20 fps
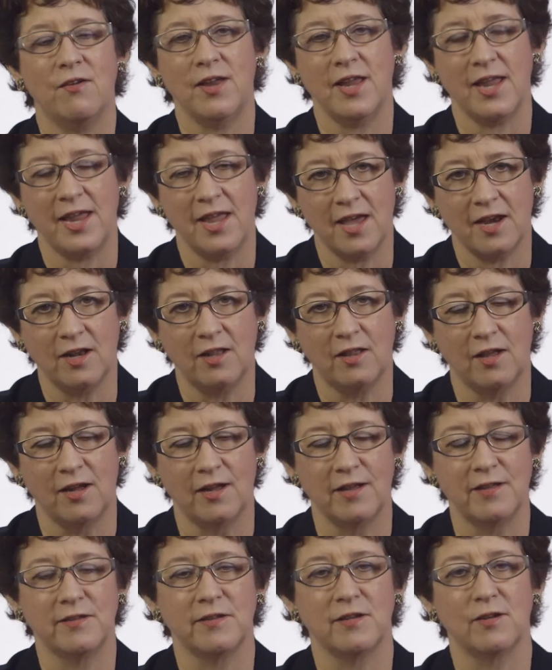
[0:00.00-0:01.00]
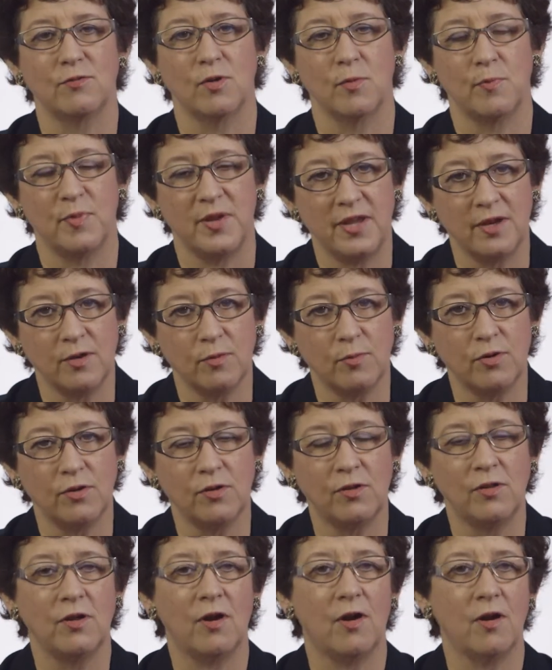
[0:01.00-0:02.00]
to analyze in a
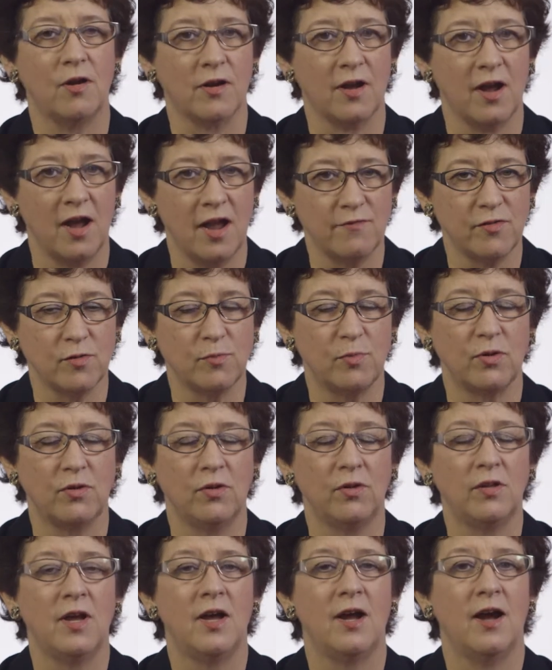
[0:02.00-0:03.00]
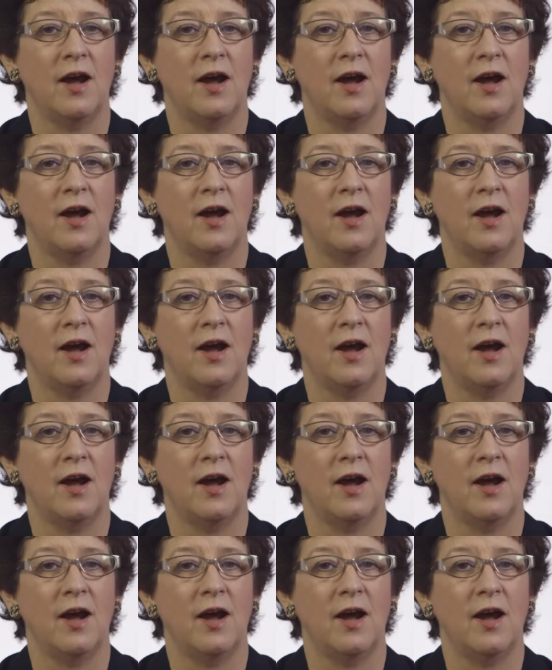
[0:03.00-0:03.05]
repeatable, archivable,